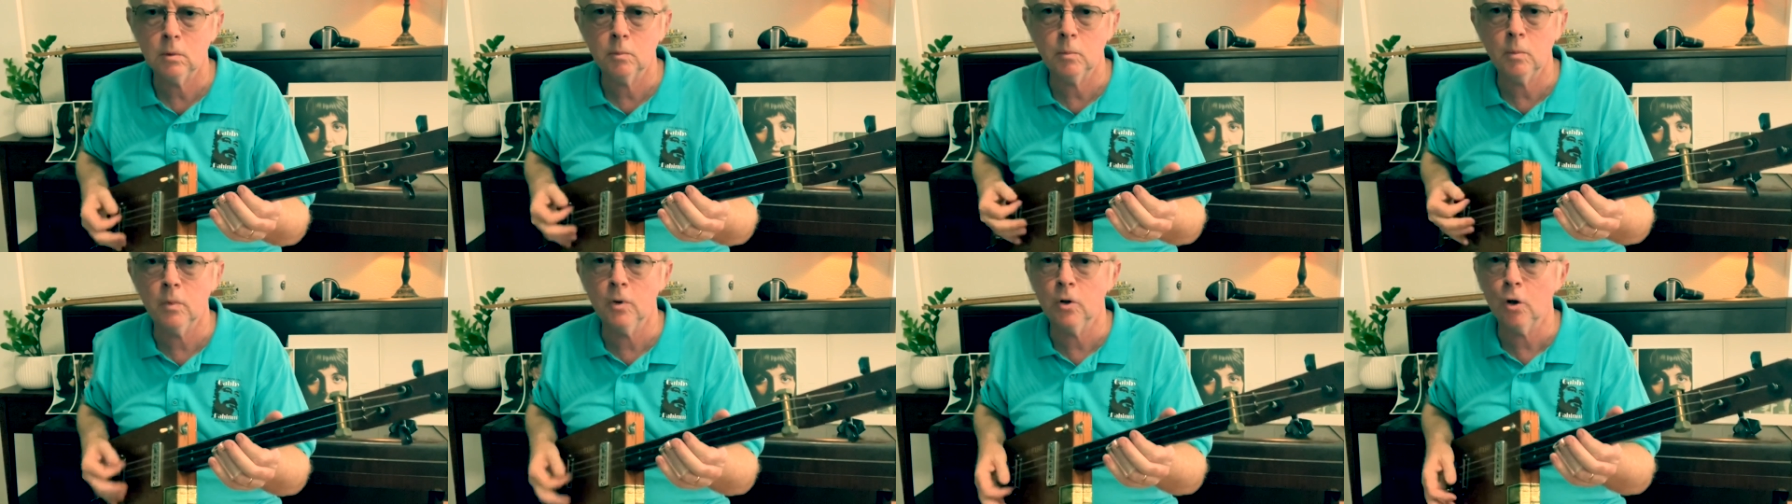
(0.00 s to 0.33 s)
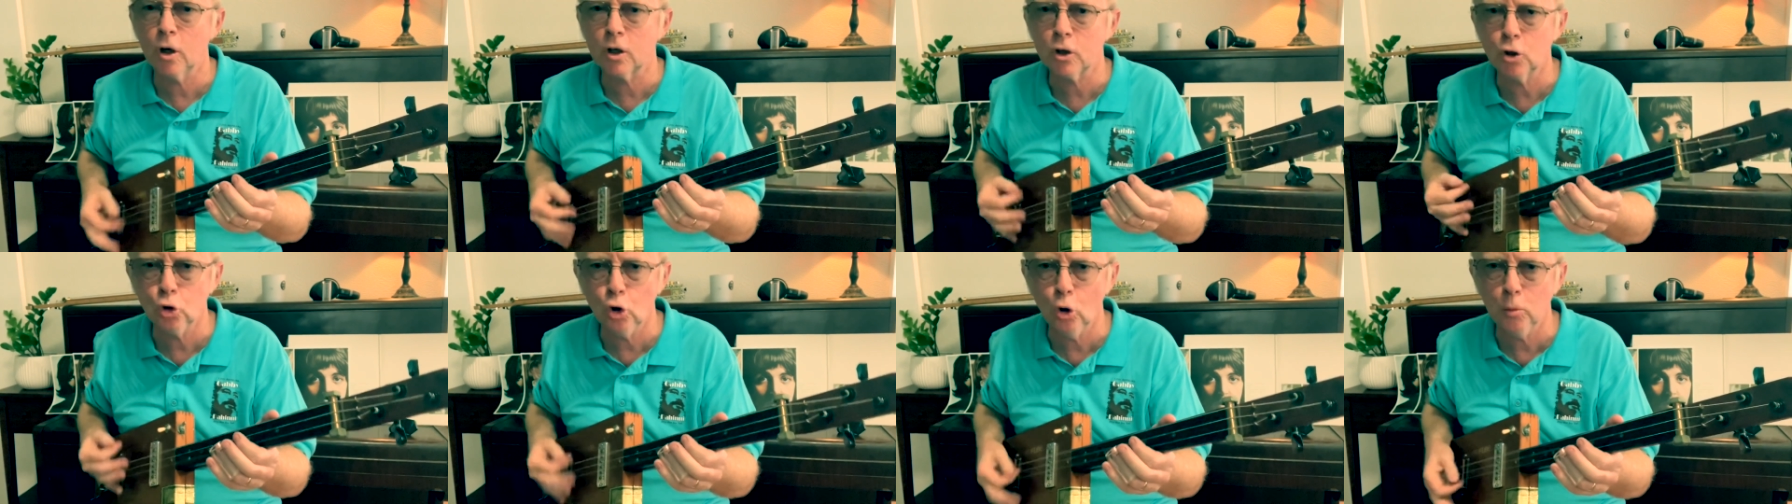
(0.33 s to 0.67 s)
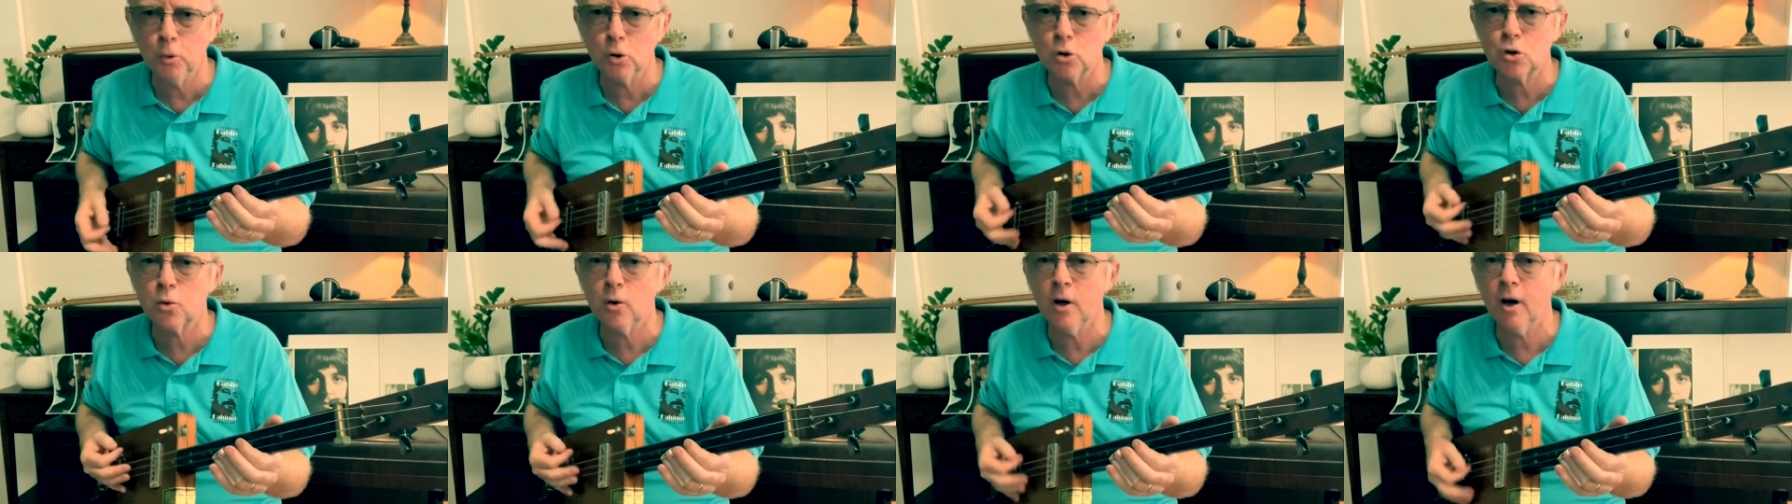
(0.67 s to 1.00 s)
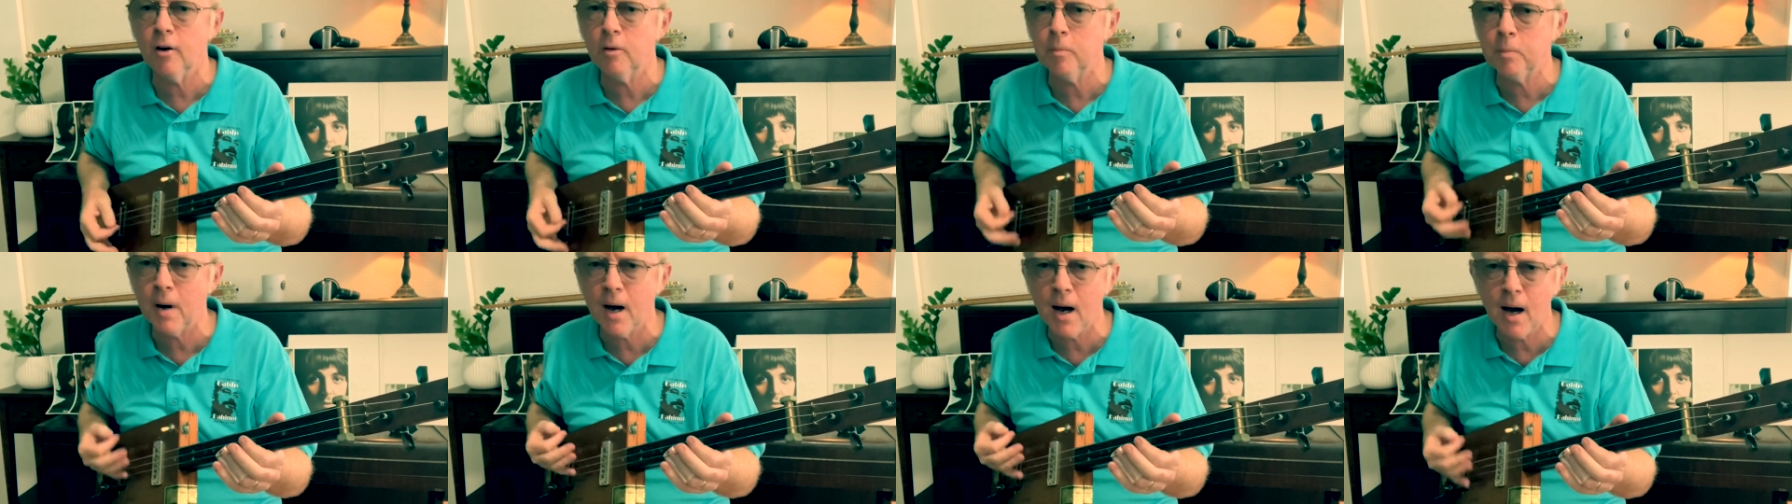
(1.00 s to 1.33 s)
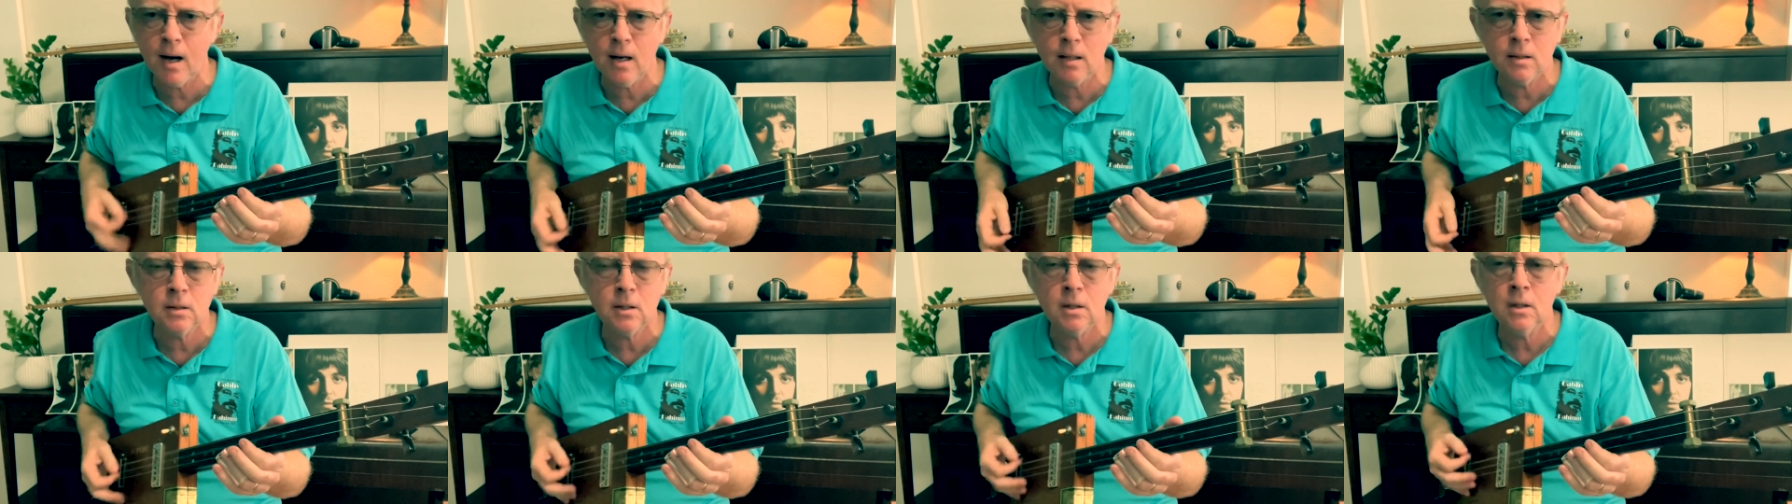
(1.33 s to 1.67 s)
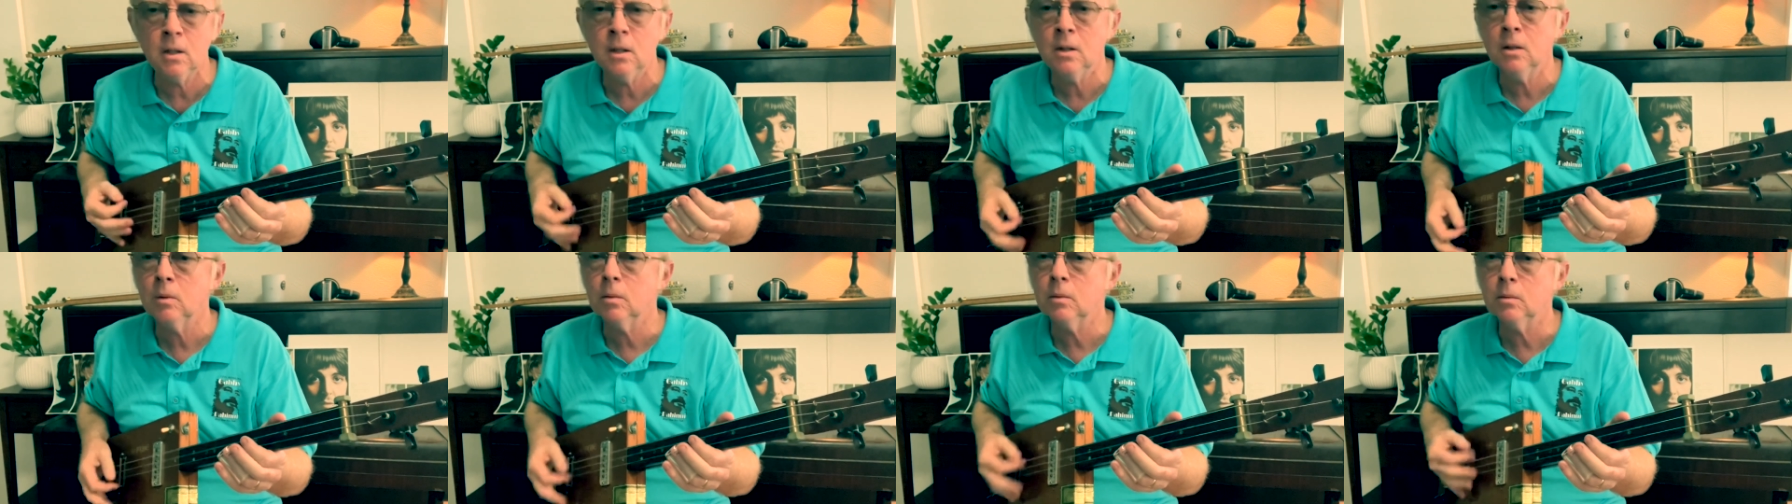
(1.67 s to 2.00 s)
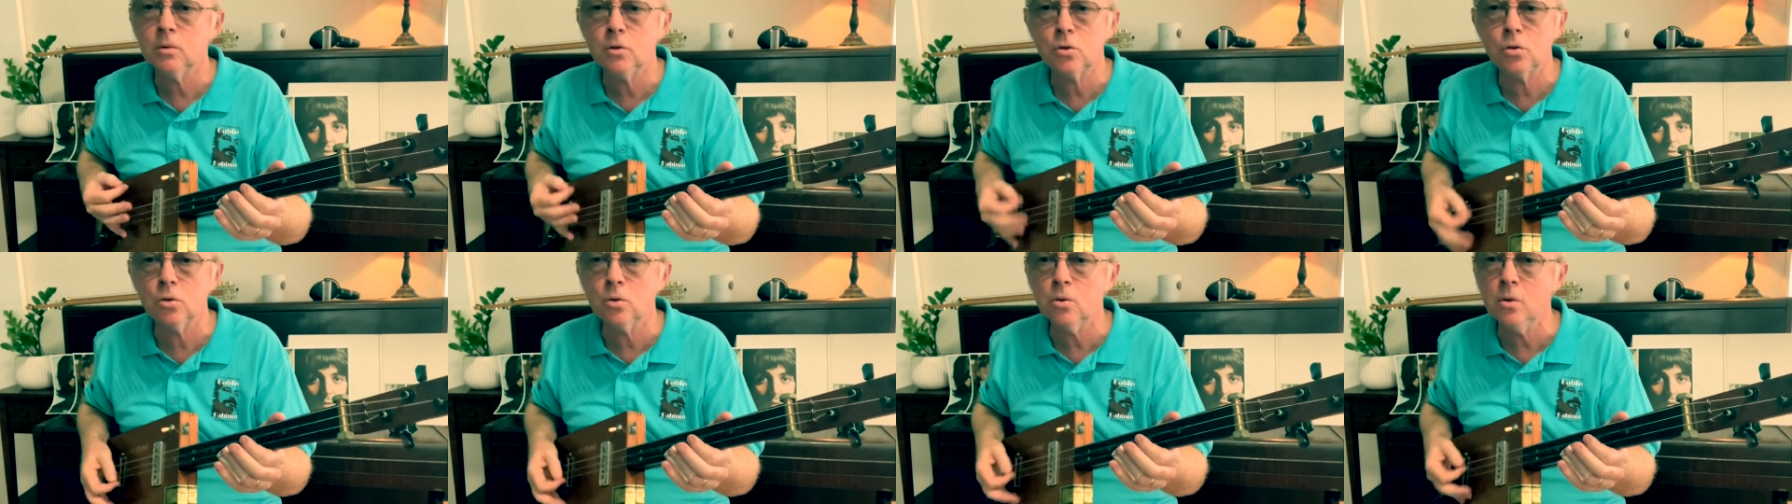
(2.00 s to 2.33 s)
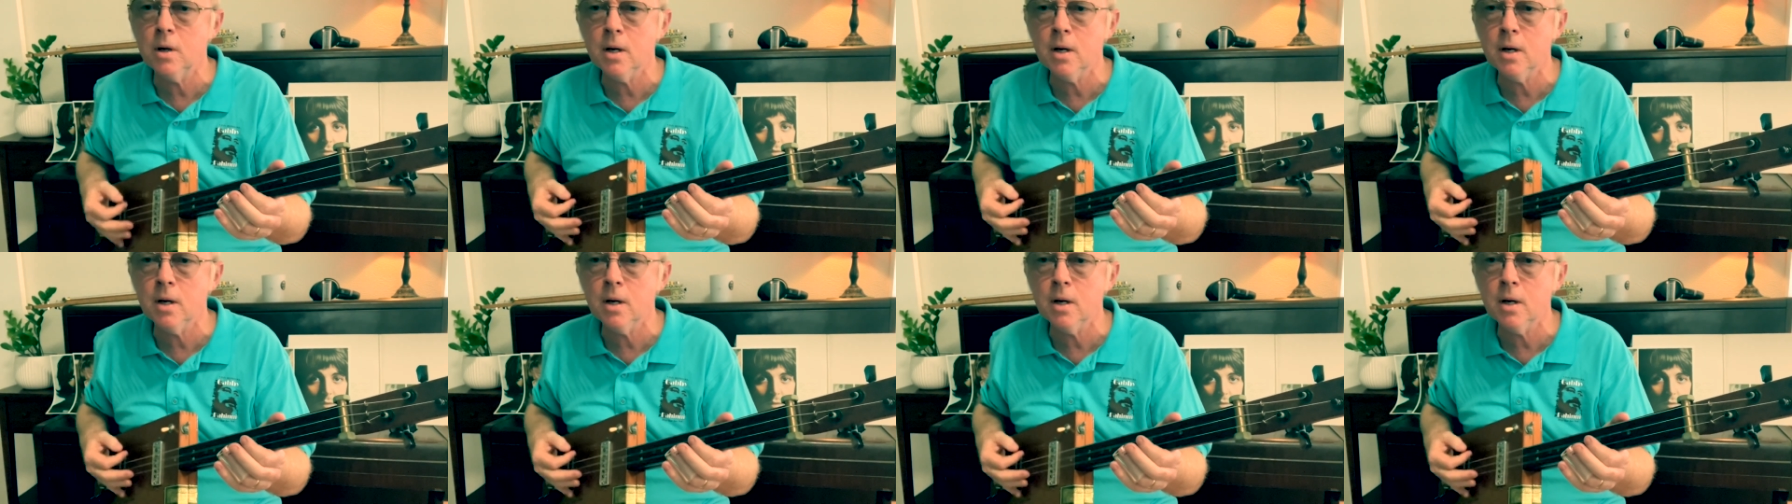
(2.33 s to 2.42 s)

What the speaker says: Like the normal 12 bar. Do